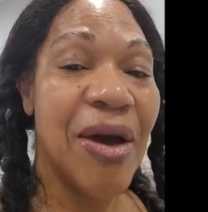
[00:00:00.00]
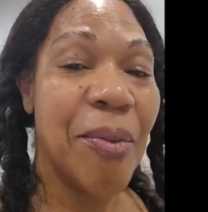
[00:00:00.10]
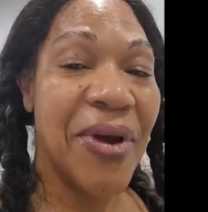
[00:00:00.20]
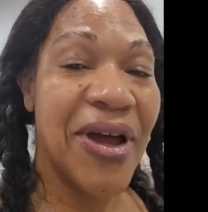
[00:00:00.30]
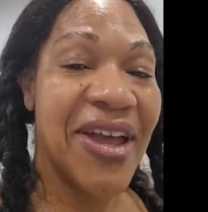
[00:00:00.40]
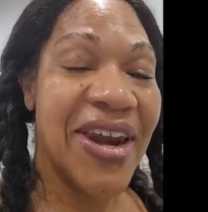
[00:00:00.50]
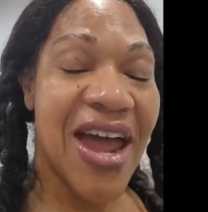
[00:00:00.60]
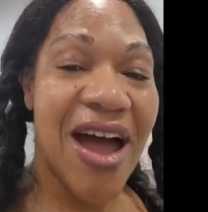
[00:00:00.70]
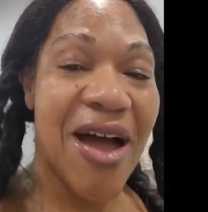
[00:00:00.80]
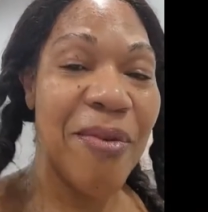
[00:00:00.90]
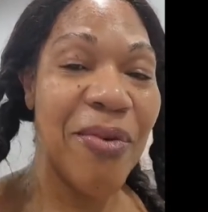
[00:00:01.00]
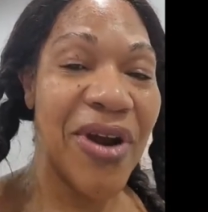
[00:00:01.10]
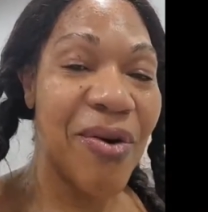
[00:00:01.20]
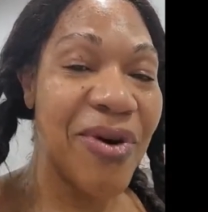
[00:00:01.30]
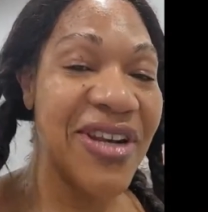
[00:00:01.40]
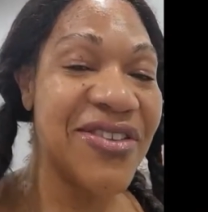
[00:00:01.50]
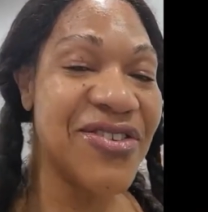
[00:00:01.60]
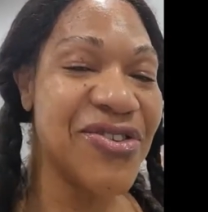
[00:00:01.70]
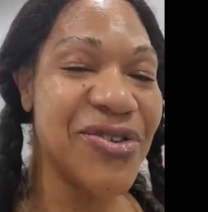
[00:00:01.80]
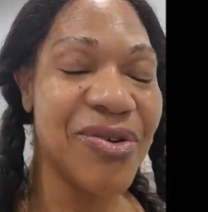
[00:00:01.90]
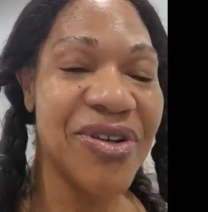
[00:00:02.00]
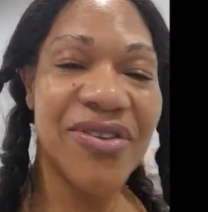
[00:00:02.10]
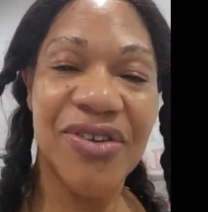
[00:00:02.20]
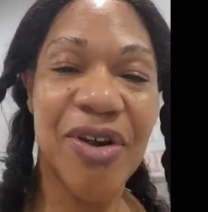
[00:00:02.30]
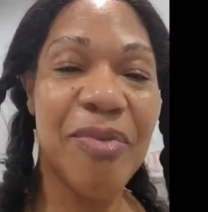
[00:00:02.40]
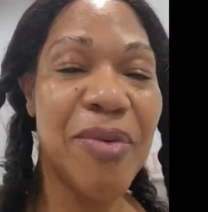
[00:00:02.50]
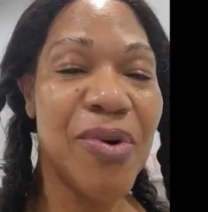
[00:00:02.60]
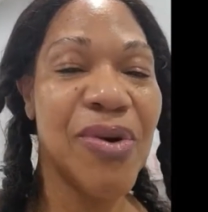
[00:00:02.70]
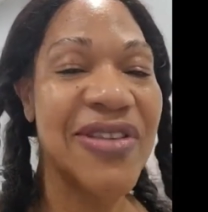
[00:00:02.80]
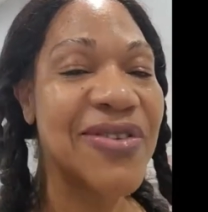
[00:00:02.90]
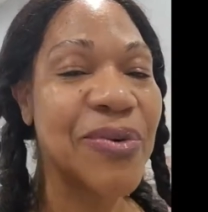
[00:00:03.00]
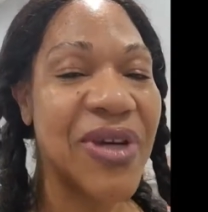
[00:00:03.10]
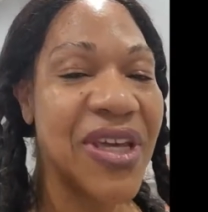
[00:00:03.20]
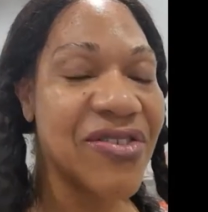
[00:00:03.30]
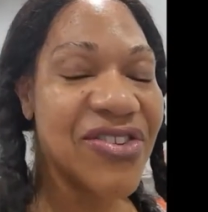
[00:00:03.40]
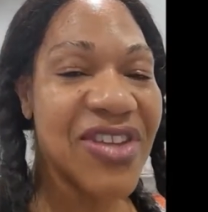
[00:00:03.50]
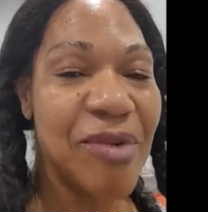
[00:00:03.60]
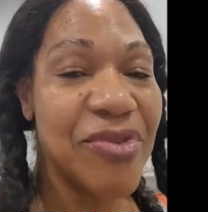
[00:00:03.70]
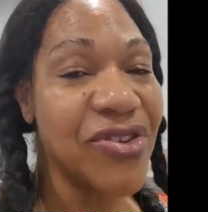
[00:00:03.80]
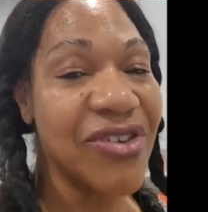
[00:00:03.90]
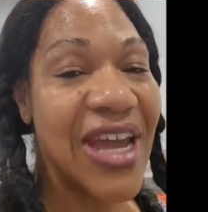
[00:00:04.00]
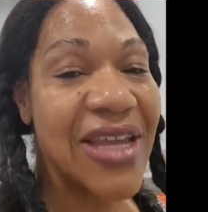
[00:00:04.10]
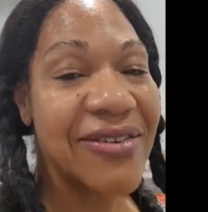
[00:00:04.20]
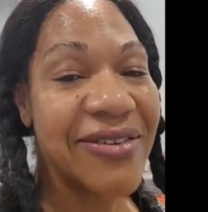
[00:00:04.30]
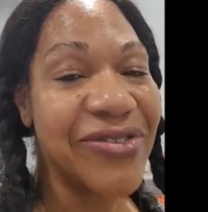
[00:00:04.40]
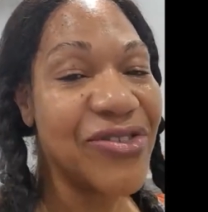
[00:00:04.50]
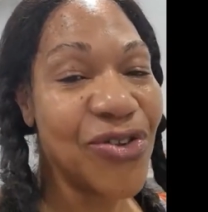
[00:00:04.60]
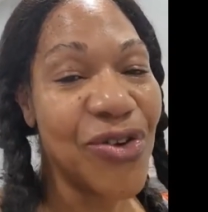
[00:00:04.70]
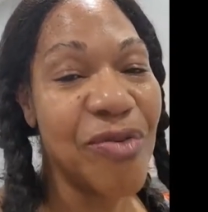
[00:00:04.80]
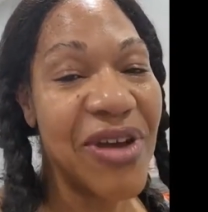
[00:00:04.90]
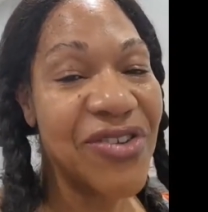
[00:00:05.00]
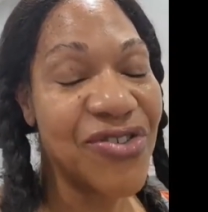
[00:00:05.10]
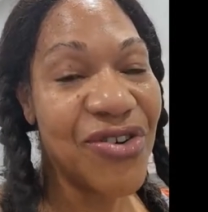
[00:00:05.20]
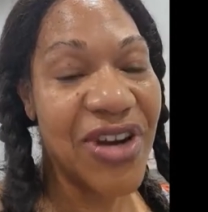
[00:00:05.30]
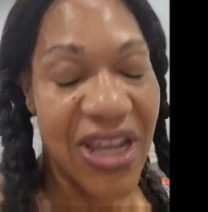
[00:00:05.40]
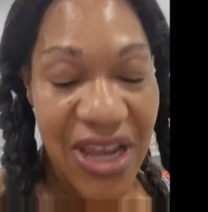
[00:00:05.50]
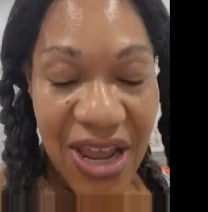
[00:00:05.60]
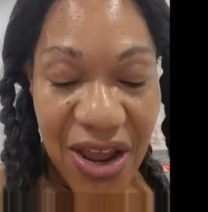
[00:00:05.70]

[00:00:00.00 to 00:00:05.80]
But what I wanted to do is, maybe once a week, just come to you guys and show you my journey.